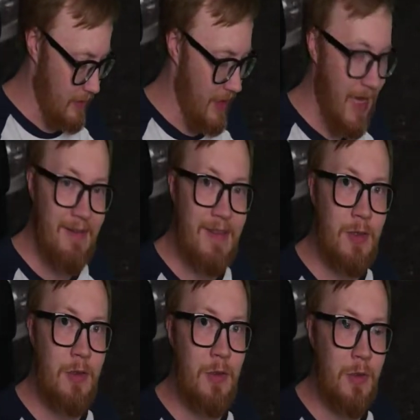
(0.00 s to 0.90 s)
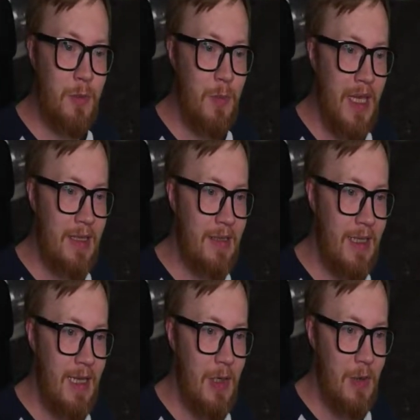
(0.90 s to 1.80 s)
had to paint
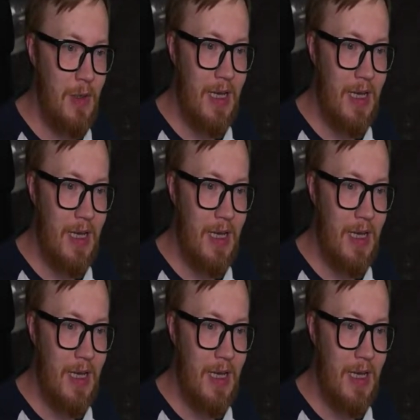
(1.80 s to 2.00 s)
yellow,